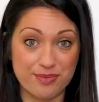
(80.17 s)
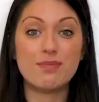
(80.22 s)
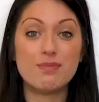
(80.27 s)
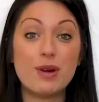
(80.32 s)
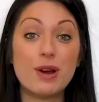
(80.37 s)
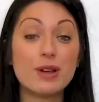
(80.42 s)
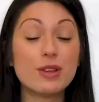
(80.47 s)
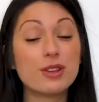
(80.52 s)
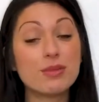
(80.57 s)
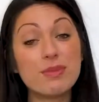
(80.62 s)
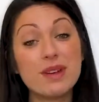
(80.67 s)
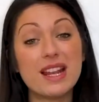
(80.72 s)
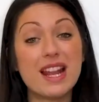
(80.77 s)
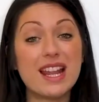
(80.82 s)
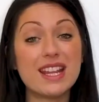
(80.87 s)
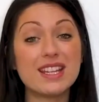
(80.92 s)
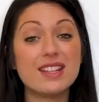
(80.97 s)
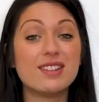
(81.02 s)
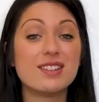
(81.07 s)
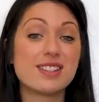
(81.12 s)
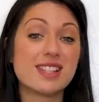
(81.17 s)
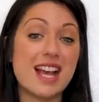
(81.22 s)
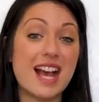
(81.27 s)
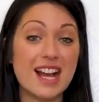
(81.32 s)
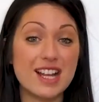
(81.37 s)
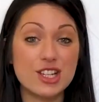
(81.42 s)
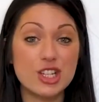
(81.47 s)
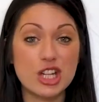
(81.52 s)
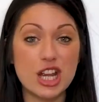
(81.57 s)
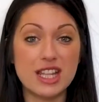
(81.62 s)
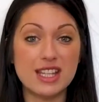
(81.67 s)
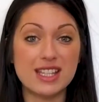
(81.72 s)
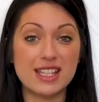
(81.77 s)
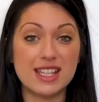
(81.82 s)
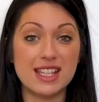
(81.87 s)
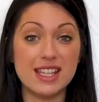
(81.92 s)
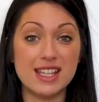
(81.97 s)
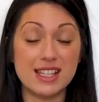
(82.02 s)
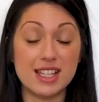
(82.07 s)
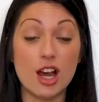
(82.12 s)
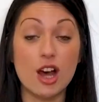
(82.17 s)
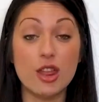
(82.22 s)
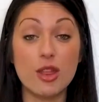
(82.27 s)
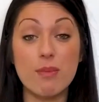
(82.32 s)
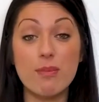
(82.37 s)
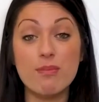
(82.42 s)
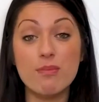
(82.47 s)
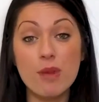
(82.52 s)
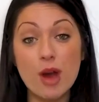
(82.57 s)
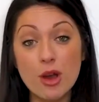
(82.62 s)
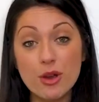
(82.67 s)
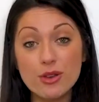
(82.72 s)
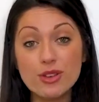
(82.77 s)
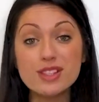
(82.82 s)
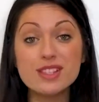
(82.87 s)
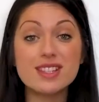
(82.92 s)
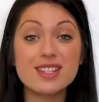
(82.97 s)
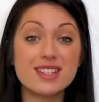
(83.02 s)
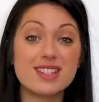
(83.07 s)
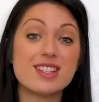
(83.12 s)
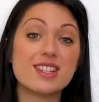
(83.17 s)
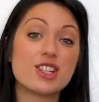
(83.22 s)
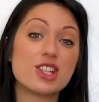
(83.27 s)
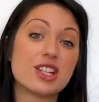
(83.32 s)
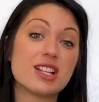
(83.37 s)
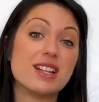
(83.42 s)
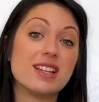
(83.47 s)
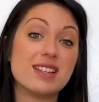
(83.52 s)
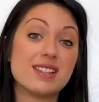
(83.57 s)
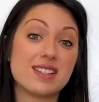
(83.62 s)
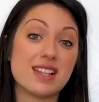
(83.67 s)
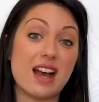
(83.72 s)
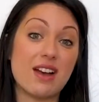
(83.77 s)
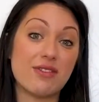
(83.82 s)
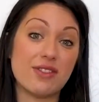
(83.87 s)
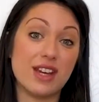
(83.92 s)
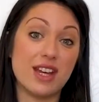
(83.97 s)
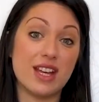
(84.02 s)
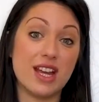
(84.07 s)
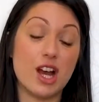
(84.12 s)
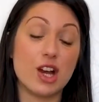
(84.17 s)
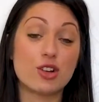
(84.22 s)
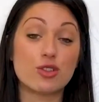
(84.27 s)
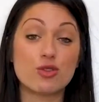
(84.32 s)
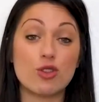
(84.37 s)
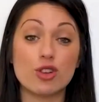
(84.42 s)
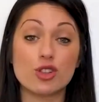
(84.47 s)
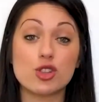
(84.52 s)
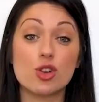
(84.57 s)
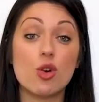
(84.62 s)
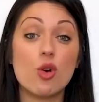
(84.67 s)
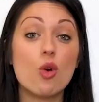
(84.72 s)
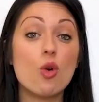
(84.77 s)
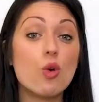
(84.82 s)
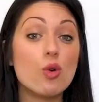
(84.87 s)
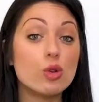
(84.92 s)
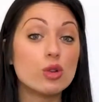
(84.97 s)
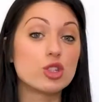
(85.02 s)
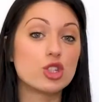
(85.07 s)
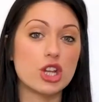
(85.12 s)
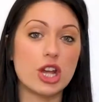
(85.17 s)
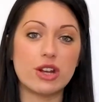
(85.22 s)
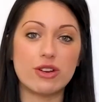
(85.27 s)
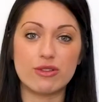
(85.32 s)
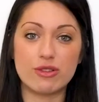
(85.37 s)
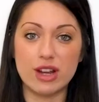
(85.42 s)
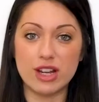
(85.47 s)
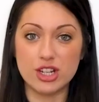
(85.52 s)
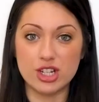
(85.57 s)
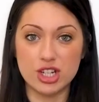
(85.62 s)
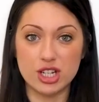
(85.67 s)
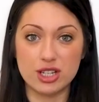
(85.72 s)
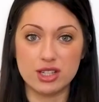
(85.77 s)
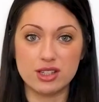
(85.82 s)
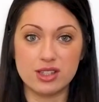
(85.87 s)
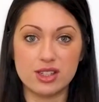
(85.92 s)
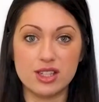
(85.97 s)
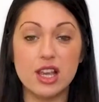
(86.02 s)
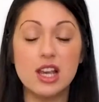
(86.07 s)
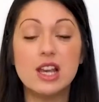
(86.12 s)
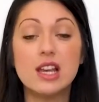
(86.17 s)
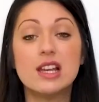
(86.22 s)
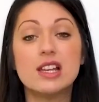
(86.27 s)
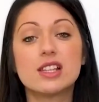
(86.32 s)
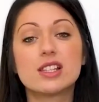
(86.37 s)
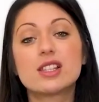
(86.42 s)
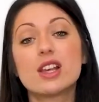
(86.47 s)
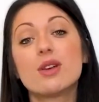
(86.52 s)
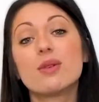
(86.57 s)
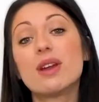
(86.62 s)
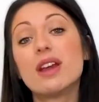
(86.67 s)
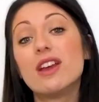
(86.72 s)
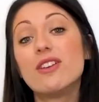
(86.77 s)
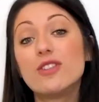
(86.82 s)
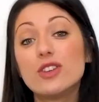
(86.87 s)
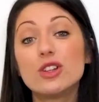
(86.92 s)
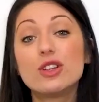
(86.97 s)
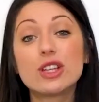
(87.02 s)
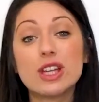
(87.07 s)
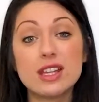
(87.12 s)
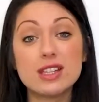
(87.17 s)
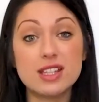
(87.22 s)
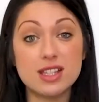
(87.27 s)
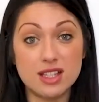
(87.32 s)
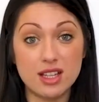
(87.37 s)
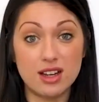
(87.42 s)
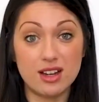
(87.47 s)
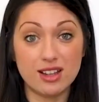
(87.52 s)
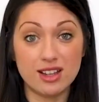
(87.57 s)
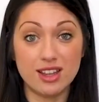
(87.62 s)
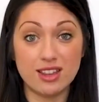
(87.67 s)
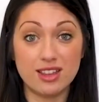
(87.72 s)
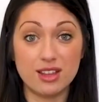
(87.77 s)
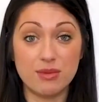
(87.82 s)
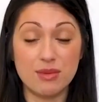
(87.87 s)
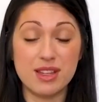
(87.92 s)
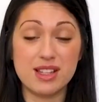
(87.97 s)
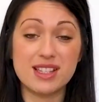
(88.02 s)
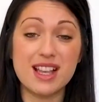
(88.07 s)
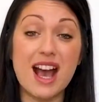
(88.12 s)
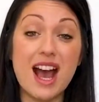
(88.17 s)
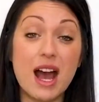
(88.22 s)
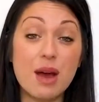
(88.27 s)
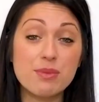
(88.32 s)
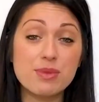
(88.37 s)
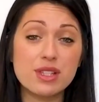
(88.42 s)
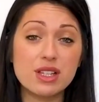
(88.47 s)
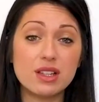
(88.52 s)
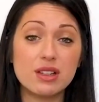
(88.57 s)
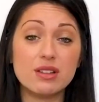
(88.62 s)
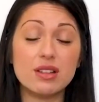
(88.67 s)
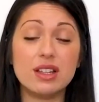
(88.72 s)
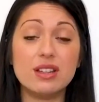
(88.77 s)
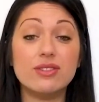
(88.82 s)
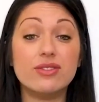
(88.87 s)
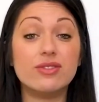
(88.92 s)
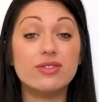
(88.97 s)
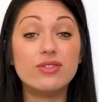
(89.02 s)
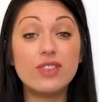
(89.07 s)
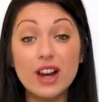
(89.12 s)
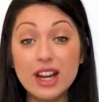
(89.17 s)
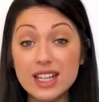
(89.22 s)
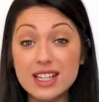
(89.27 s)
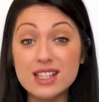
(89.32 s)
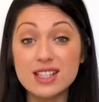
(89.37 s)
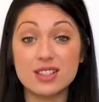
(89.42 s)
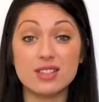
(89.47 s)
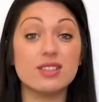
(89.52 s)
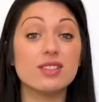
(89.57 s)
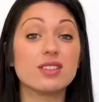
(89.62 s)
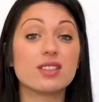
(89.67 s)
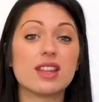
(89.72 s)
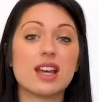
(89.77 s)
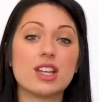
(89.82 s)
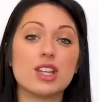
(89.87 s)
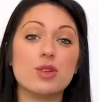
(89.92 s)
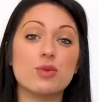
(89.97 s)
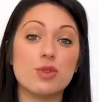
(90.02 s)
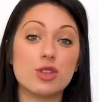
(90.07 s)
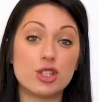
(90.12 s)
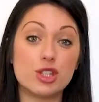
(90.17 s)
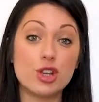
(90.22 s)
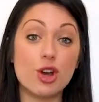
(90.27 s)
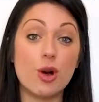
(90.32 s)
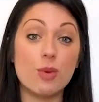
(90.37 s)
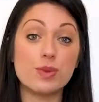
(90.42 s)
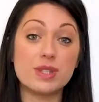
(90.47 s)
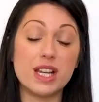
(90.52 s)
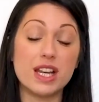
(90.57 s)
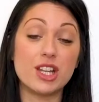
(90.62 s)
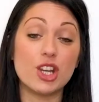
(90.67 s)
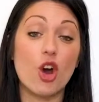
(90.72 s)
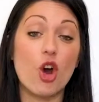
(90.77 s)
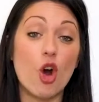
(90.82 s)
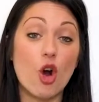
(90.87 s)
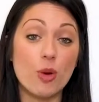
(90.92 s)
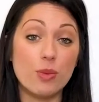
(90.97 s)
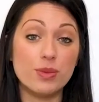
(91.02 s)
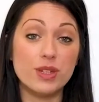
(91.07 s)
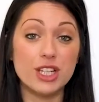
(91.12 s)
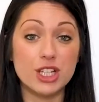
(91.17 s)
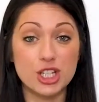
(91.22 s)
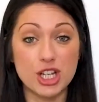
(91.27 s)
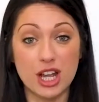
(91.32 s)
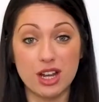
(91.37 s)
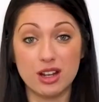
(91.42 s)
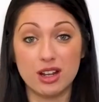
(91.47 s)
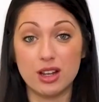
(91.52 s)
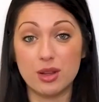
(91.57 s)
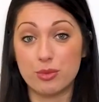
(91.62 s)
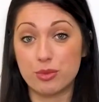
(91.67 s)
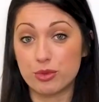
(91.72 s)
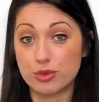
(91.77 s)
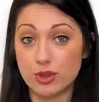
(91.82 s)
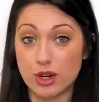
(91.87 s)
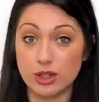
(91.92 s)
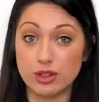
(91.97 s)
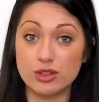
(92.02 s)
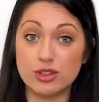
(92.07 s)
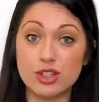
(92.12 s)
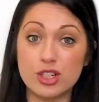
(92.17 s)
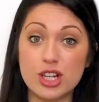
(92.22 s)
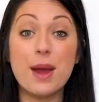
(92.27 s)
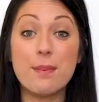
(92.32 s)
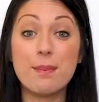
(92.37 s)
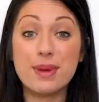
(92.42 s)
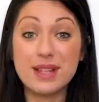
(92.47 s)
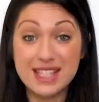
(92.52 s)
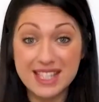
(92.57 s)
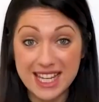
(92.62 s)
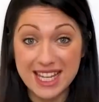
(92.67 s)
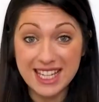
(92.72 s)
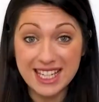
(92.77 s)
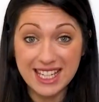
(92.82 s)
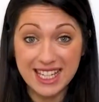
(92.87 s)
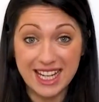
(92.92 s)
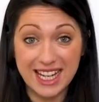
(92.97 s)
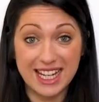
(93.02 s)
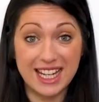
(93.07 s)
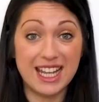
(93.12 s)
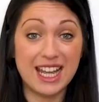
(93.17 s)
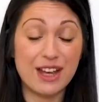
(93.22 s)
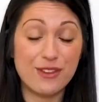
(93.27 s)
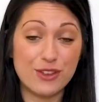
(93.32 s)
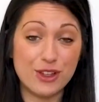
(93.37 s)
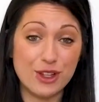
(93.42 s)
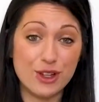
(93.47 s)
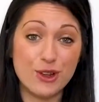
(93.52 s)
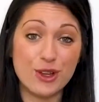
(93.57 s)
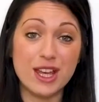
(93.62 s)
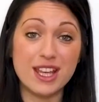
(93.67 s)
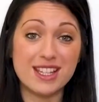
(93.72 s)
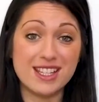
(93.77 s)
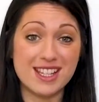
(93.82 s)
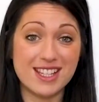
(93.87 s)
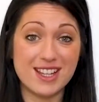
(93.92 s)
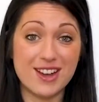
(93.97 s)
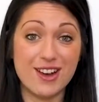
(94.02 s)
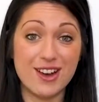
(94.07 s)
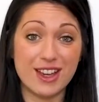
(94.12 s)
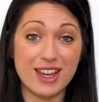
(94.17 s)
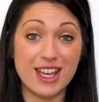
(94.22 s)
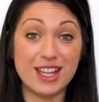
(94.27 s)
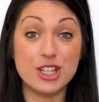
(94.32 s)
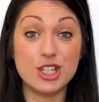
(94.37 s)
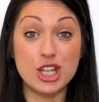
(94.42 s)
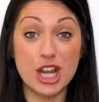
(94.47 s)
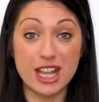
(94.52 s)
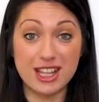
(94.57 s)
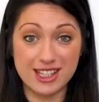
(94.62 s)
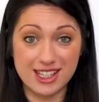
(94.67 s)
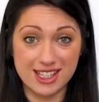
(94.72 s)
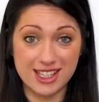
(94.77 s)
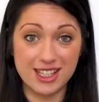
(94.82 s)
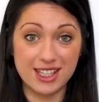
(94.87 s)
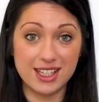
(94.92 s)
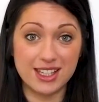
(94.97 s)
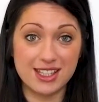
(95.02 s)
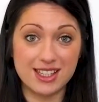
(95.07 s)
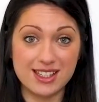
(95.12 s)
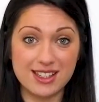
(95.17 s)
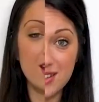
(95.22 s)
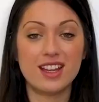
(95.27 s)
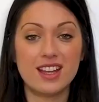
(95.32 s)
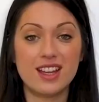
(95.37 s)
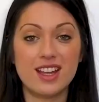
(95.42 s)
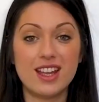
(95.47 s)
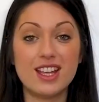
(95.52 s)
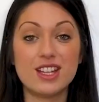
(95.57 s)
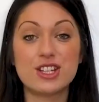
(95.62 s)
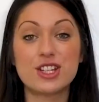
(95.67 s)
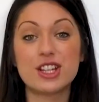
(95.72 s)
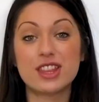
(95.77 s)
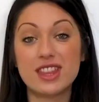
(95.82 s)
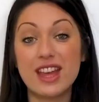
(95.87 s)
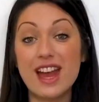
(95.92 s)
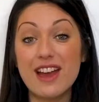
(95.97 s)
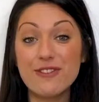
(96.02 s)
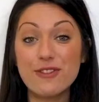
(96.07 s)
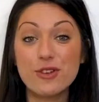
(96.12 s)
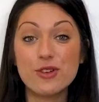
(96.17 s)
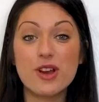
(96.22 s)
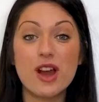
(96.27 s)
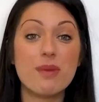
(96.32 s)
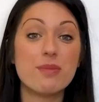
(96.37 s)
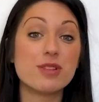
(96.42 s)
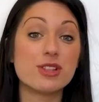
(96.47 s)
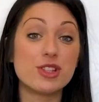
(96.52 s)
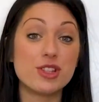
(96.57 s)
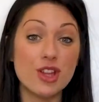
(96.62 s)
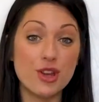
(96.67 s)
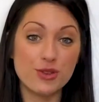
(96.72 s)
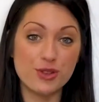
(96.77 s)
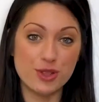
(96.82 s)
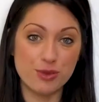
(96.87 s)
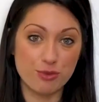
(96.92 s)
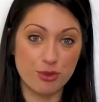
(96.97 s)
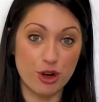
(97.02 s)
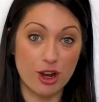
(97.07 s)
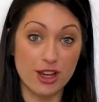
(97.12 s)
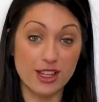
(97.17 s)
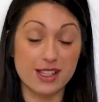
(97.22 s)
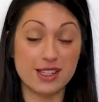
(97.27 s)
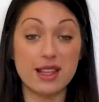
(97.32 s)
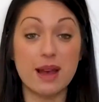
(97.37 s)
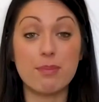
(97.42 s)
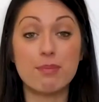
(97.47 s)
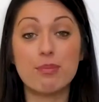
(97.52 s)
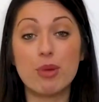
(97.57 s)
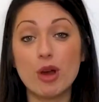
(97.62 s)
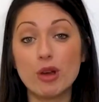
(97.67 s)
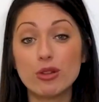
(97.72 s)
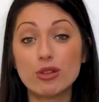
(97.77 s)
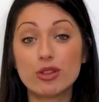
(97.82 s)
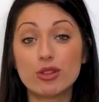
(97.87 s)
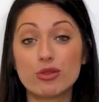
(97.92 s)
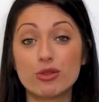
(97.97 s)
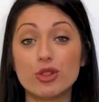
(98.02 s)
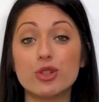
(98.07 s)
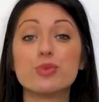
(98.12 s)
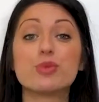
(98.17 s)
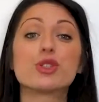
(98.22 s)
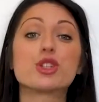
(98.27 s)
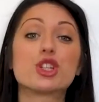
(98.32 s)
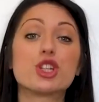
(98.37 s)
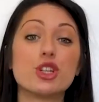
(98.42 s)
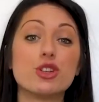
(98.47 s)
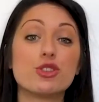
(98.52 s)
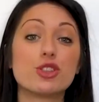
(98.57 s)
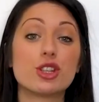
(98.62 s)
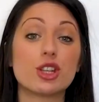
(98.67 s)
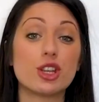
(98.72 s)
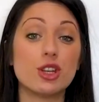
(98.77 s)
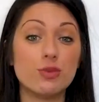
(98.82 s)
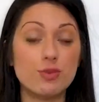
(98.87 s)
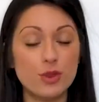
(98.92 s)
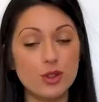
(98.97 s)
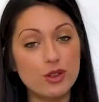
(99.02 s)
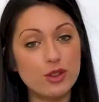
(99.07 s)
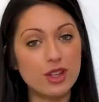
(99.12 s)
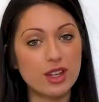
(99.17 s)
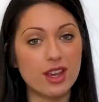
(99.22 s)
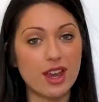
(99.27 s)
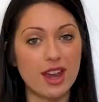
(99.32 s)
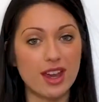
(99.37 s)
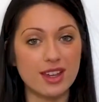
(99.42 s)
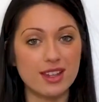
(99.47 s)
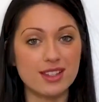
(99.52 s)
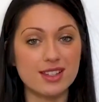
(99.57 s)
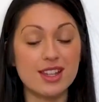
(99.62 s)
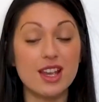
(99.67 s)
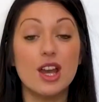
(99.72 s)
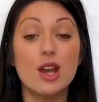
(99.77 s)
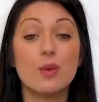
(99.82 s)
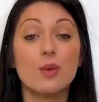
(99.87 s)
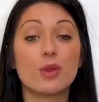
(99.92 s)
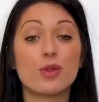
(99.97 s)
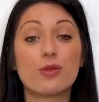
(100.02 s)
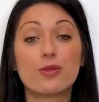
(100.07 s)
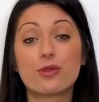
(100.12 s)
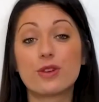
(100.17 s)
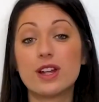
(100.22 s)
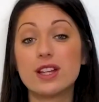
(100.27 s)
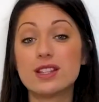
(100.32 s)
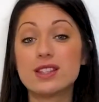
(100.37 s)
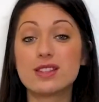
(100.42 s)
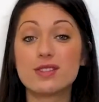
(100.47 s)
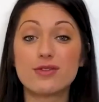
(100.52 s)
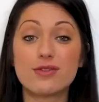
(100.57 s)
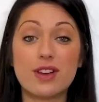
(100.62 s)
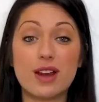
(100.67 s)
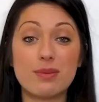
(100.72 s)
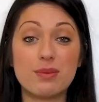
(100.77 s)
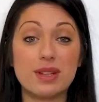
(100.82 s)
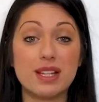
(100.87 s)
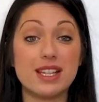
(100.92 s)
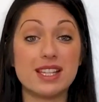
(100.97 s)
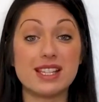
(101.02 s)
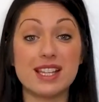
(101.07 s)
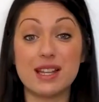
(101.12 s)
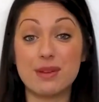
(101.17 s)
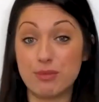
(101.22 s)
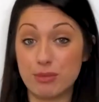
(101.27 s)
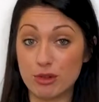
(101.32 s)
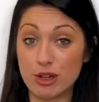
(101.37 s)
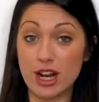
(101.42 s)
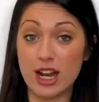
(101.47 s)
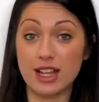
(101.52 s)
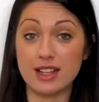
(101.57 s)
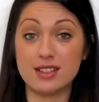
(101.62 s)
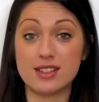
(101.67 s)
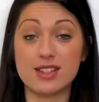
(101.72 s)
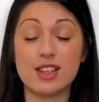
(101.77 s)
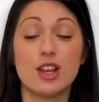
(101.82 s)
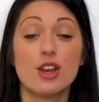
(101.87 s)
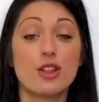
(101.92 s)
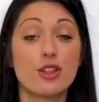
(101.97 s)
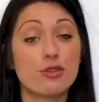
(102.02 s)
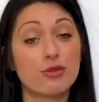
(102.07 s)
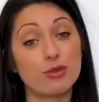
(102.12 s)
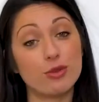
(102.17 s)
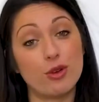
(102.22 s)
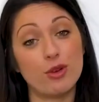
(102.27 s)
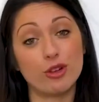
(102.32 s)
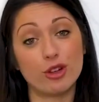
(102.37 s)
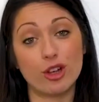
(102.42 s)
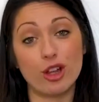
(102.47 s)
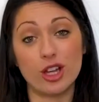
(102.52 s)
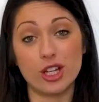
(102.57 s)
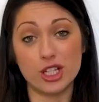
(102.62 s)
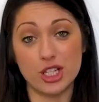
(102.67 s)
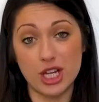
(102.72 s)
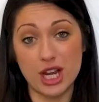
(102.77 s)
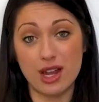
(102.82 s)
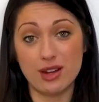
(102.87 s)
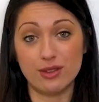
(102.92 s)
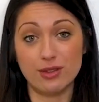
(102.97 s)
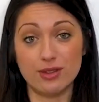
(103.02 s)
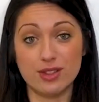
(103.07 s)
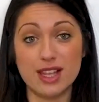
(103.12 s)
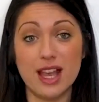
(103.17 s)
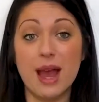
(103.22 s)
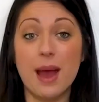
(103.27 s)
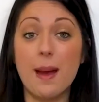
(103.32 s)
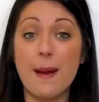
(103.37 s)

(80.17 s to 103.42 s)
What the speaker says: Both Millennials and Gen Zs are the most digitally savvy across all generations. So if you're looking to target them, it's absolutely vital that you adopt an omni-channel approach, particularly if you're looking to target Gen Zs. It should therefore come as no surprise that both groups choose to communicate with friends, families, and brands through online channels.